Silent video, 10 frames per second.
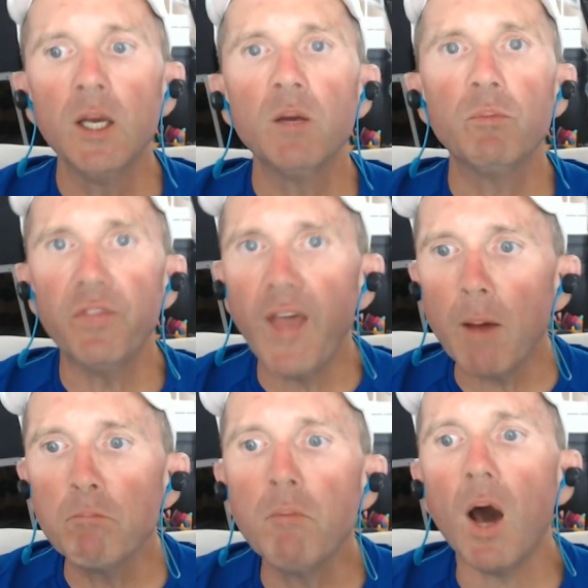But
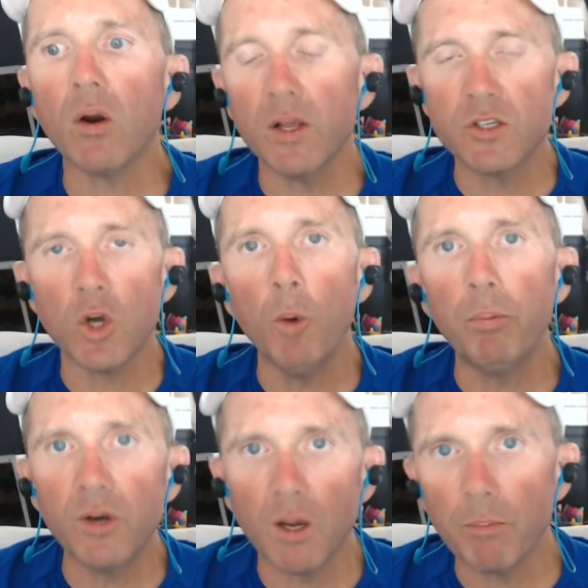that model has
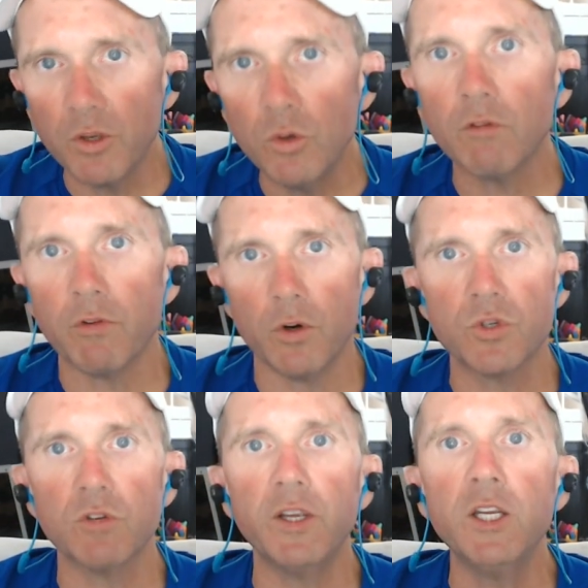opened up a universe
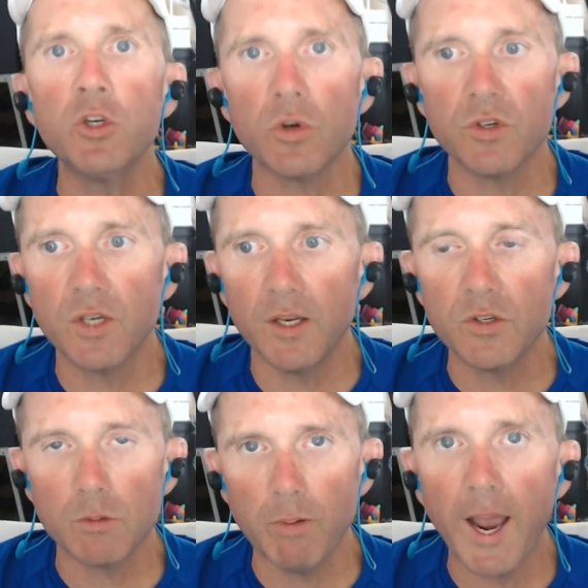of interest in
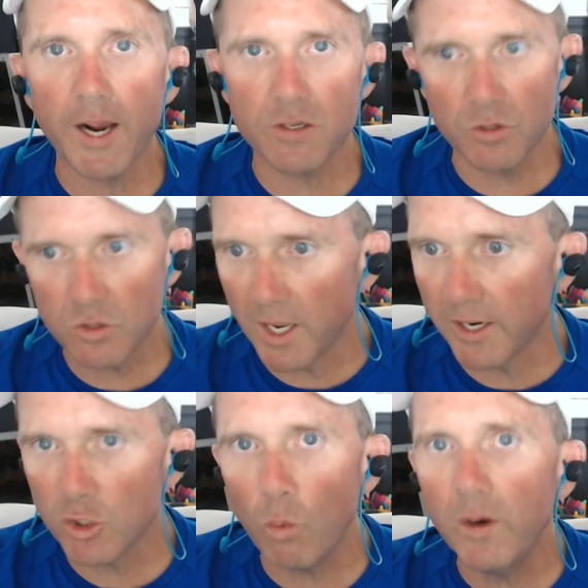SPACs. There's
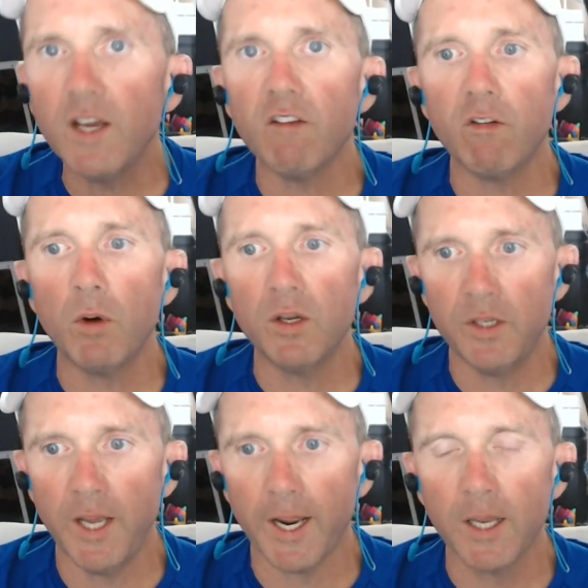like 20 of them on deck.